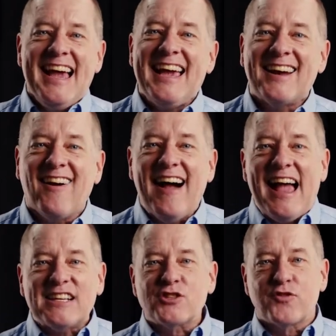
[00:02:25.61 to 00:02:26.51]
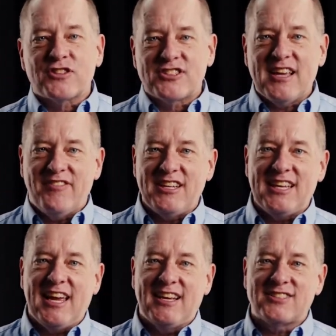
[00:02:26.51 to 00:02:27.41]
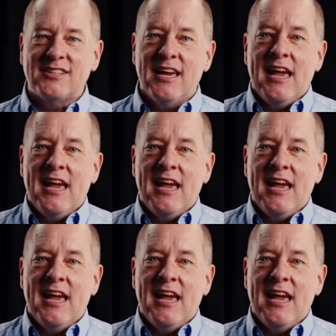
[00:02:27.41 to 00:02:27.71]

It lasts for seven days.